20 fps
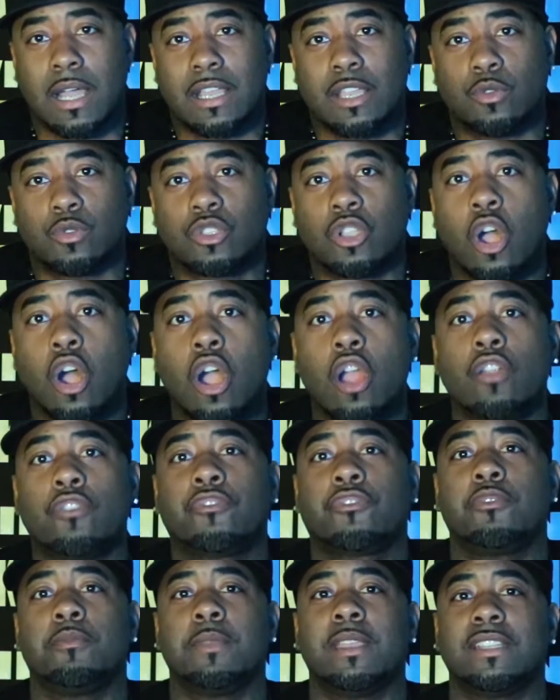It was hard
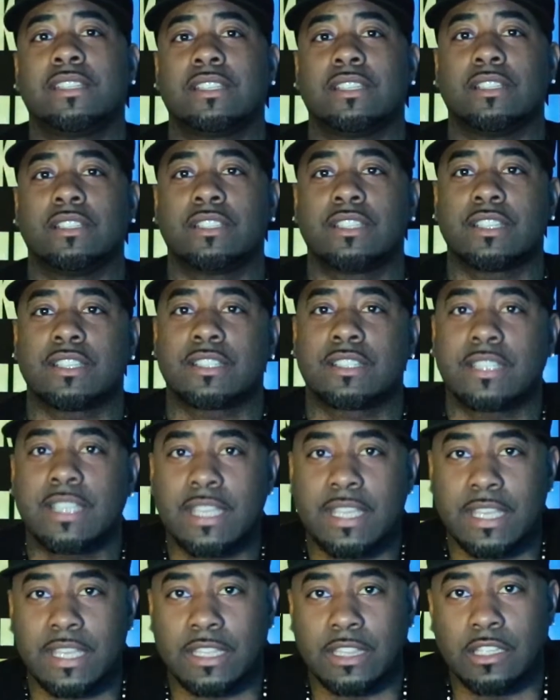for me to just
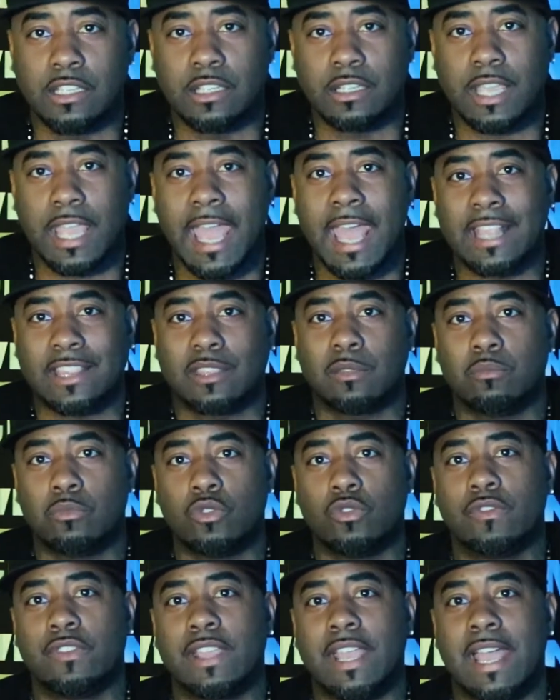sit and look at the
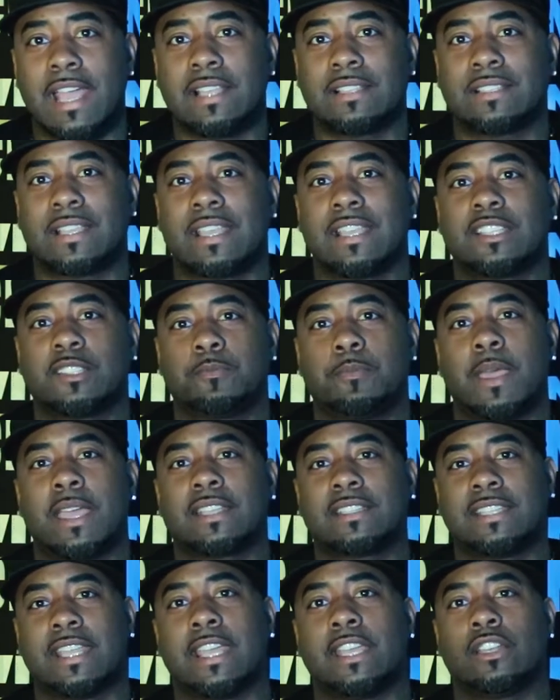movie as a
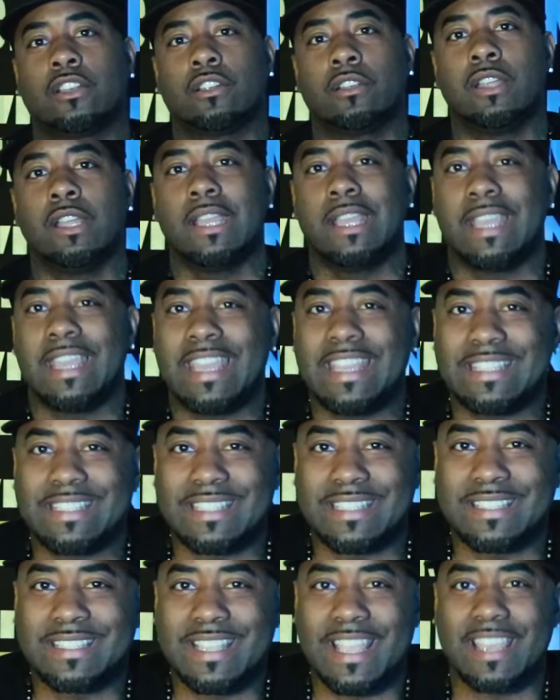spectator and
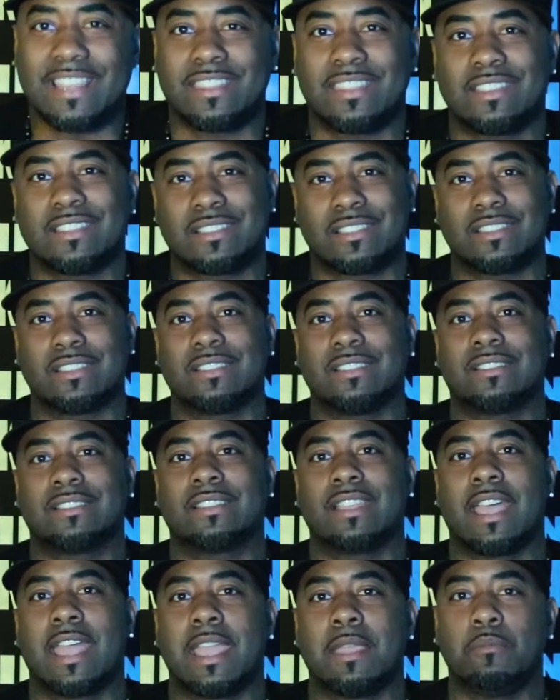just say, this
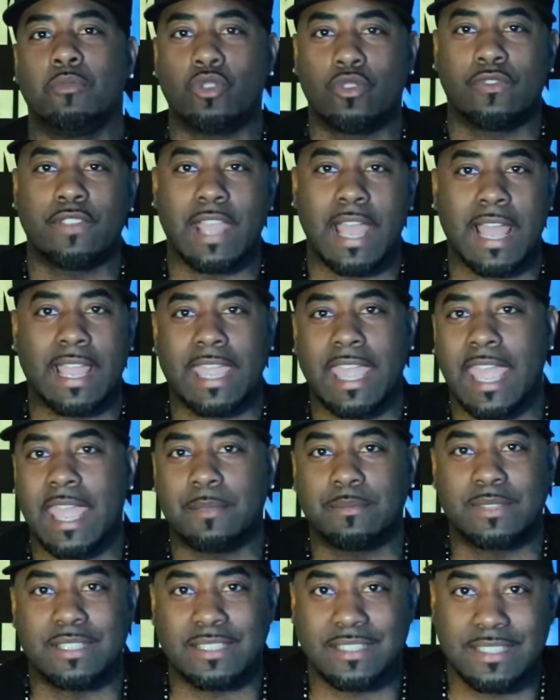is a movie I
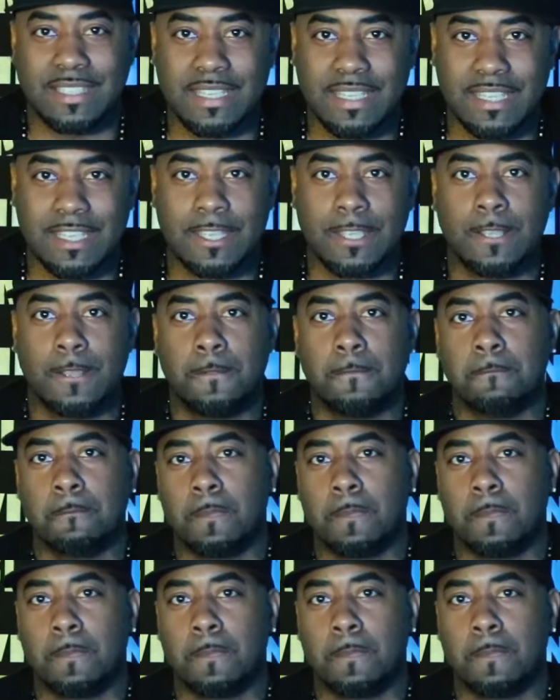came to see.